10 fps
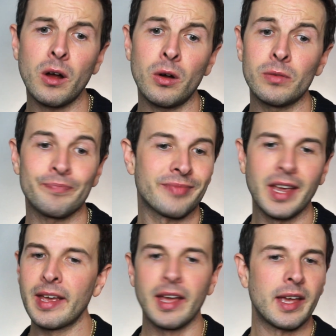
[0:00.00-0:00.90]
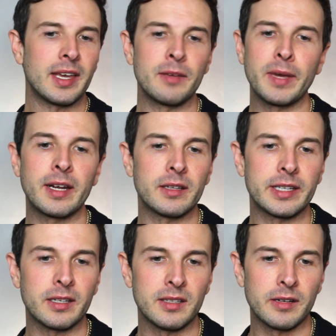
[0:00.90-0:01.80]
Oh,
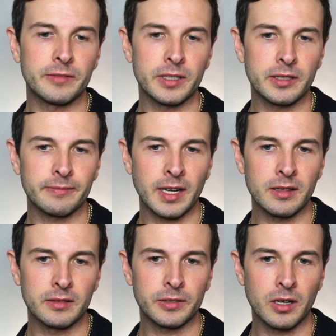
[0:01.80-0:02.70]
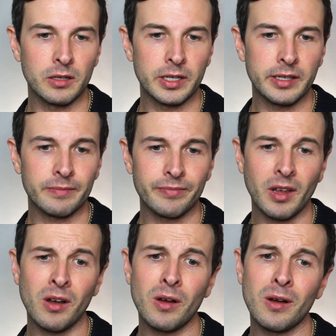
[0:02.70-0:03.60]
immediately gonna love her. I love her already.
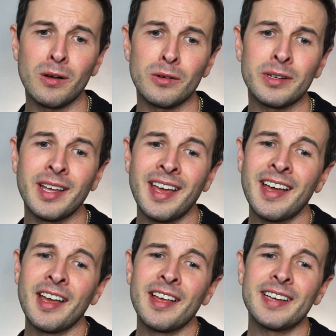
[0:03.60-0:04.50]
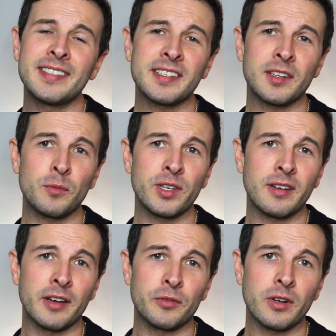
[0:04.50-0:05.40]
Oh. Is this gonna
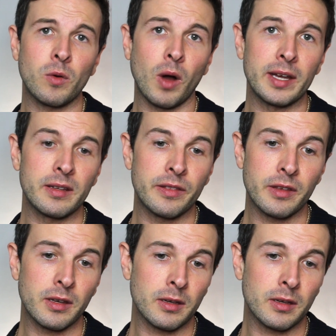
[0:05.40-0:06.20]
be an unrequited